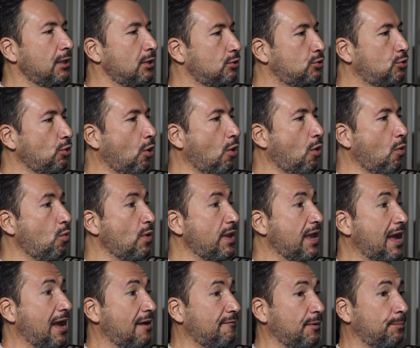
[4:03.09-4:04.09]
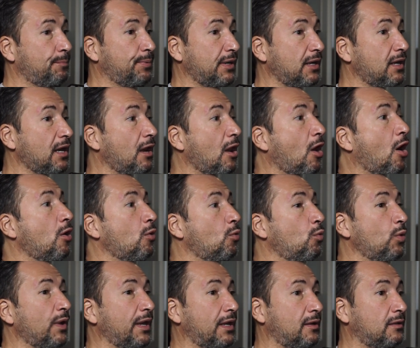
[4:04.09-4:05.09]
So we have a pretty long
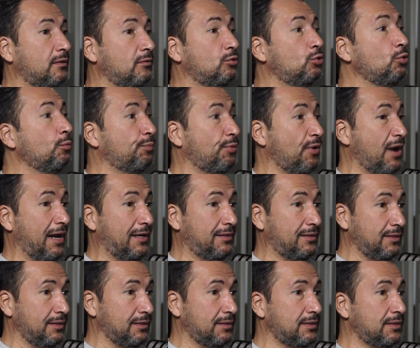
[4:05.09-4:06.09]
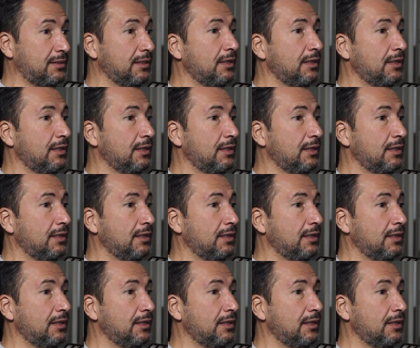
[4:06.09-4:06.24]
week to practice.